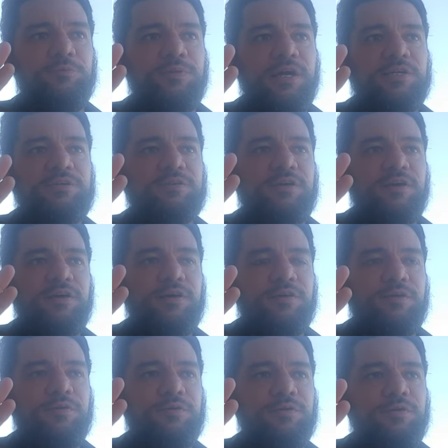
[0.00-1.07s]
pitch,
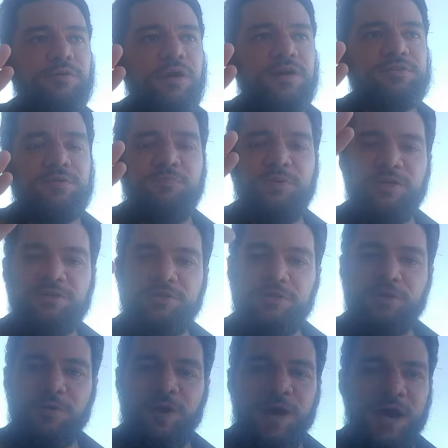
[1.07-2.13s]
you cause the pitch to
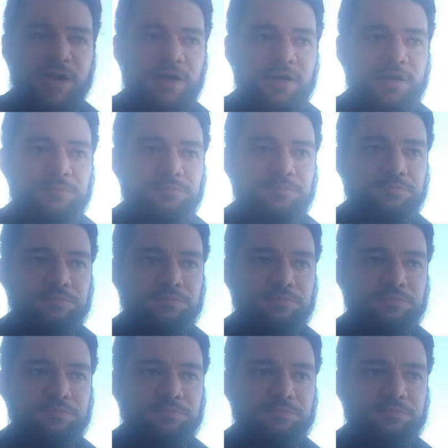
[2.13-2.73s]
go higher,